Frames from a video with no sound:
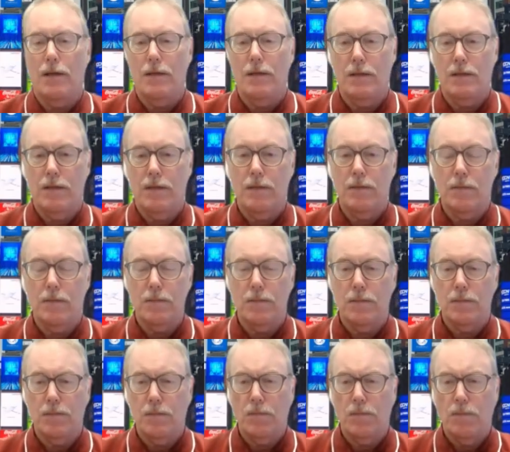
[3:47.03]

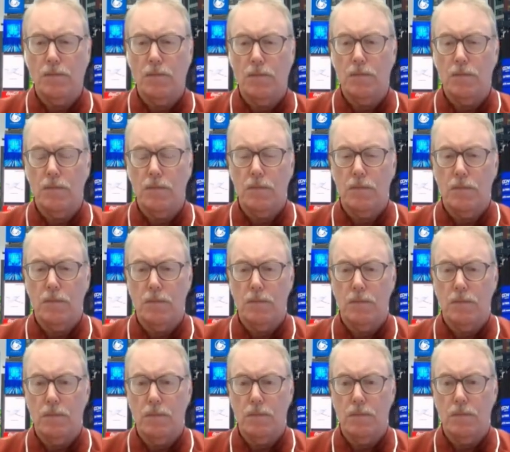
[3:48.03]

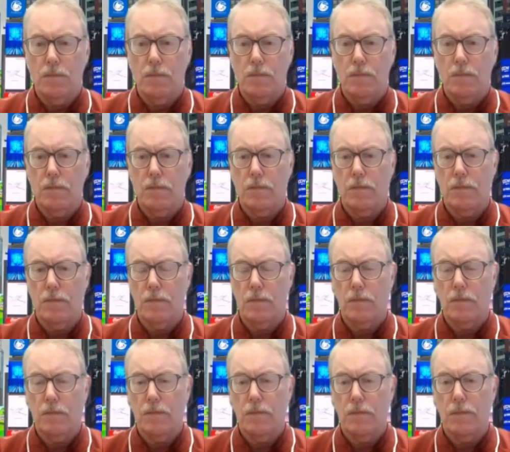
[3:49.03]

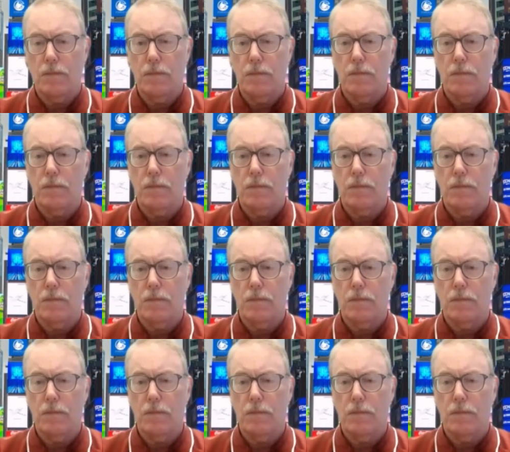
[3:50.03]
This person isn't speaking.